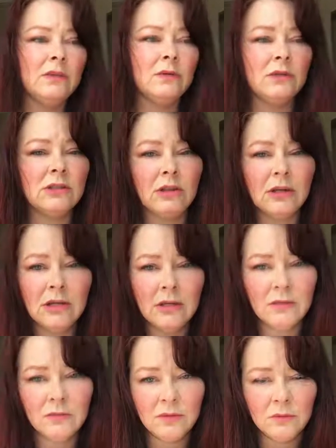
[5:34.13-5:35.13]
So
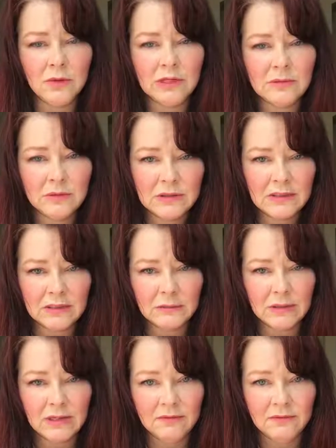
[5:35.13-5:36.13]
we're exposing
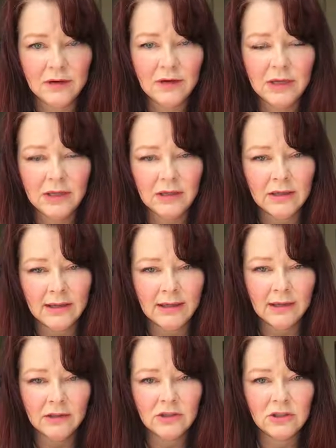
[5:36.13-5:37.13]
them at a very young
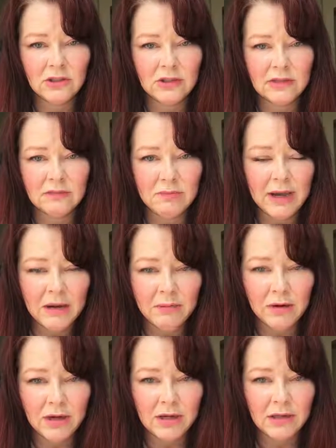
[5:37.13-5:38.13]
age to this
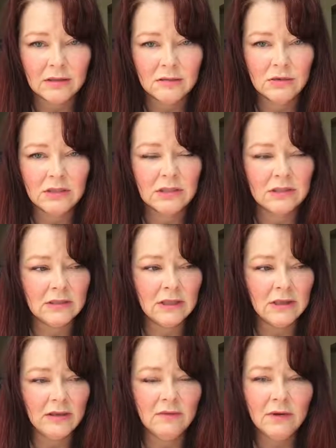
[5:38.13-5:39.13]
byproduct, which is
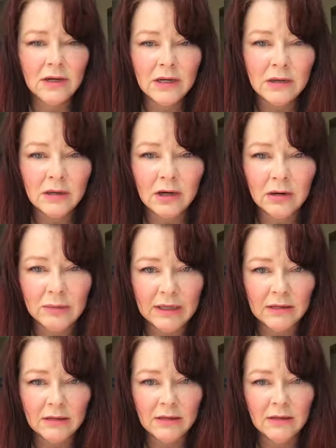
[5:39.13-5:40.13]
very
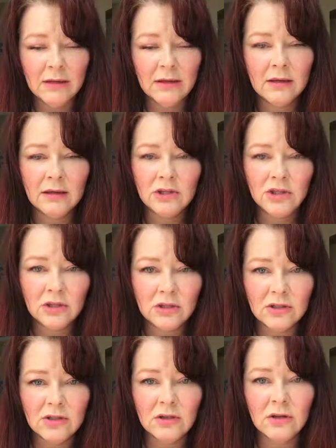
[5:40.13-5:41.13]
alarming, and it should
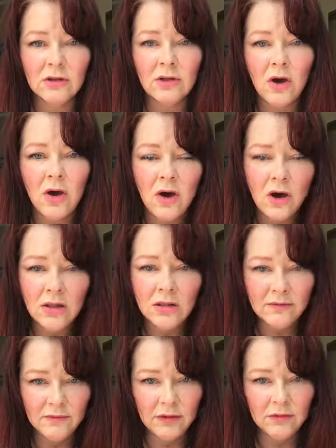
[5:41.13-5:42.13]
concern all
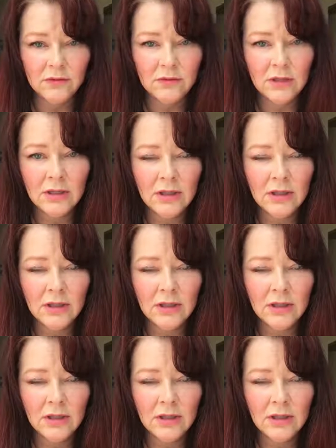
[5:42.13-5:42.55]
of you.